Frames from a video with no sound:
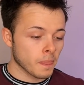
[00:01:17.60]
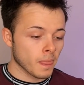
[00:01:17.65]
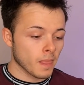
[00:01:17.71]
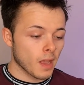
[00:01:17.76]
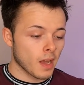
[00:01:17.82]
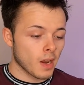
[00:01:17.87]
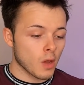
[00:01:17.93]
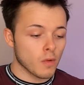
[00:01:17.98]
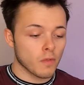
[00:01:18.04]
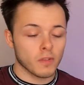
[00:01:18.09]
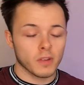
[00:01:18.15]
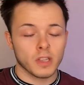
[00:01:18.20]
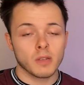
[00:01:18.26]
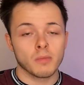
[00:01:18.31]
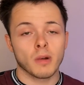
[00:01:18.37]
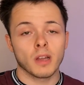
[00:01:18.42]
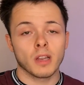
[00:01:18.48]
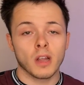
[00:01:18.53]
And hopefully you
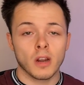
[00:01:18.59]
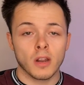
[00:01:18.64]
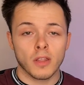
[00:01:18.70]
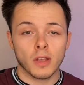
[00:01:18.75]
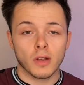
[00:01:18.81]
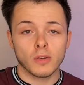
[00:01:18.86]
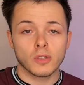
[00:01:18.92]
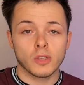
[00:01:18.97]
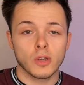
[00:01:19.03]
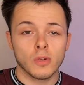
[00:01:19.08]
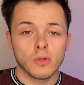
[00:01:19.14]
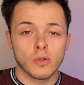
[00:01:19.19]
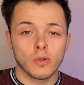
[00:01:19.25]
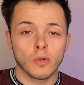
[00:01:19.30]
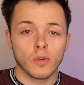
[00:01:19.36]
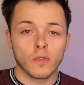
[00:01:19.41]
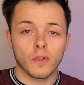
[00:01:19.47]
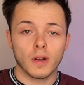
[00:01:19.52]
might learn a thing or two
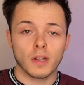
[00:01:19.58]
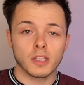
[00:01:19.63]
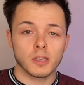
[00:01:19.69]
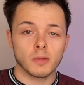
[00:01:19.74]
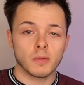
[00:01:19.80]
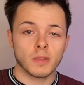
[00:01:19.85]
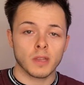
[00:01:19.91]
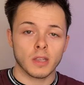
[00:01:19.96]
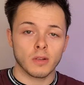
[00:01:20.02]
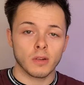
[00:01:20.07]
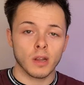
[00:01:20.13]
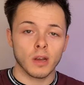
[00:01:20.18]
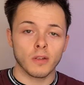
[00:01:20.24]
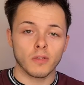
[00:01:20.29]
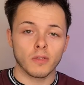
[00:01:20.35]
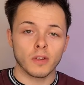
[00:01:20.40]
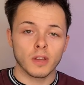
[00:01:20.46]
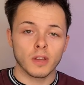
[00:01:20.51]
or find something that you love.